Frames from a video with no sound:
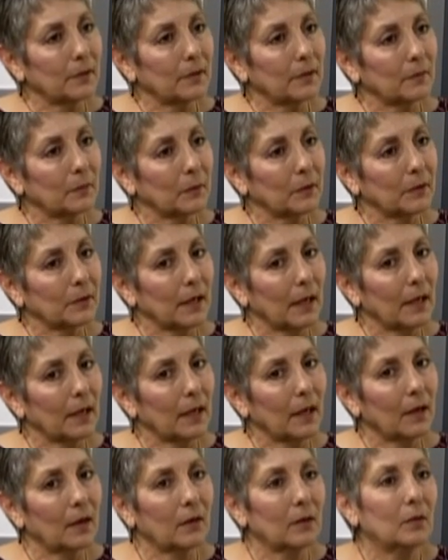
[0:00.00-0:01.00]
will say,
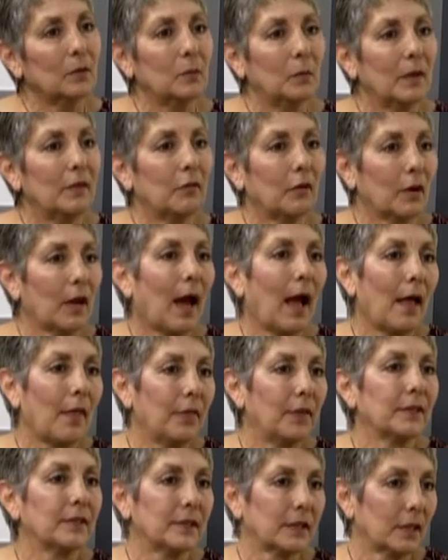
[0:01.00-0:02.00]
Oh, we forgot
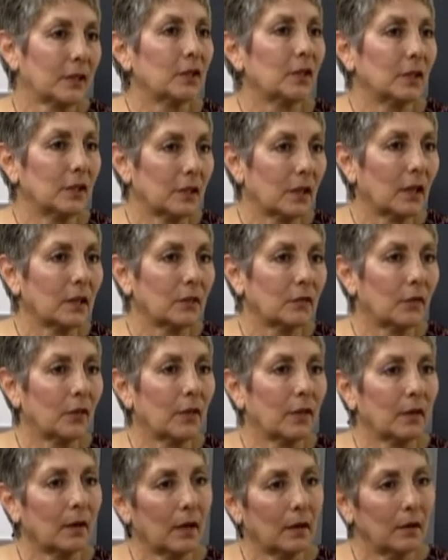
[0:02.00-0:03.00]
the such and such for
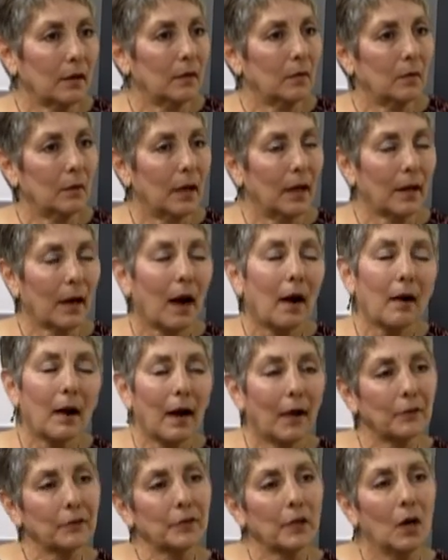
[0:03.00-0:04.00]
the at our
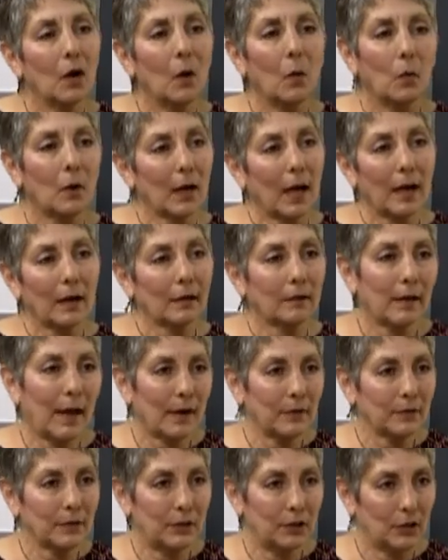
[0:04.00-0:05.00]
house, we're not
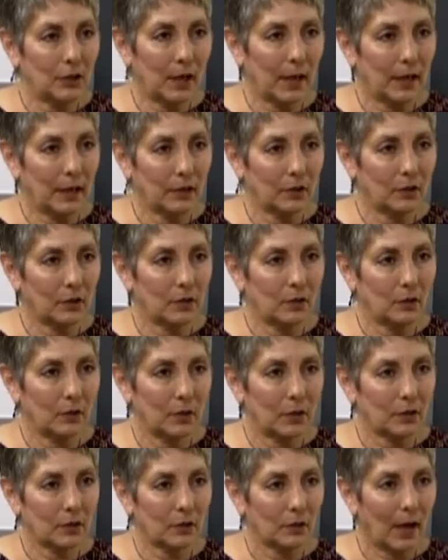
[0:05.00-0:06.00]
allowed to change
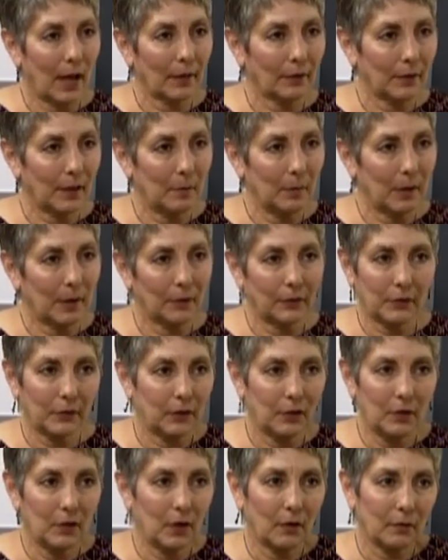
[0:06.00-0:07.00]
traditional holiday meals.
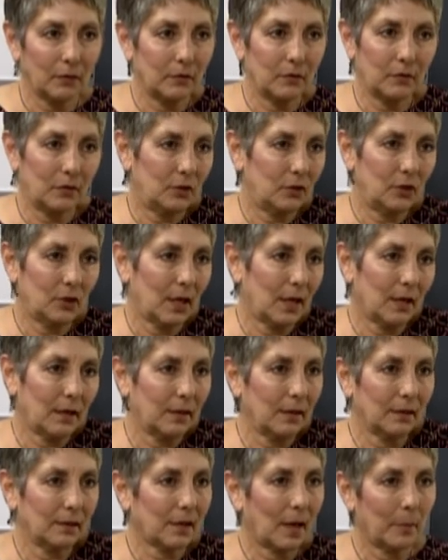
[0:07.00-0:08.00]
Like you don't shake
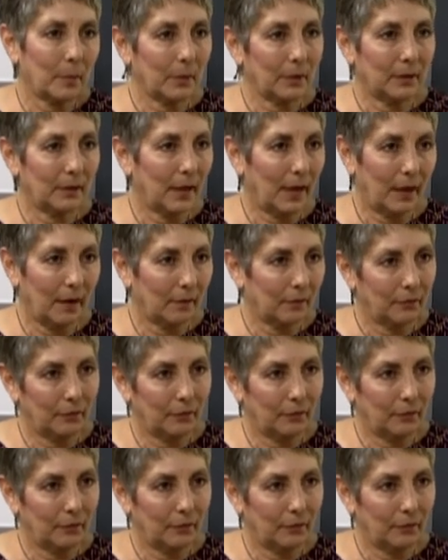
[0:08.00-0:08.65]
things up and have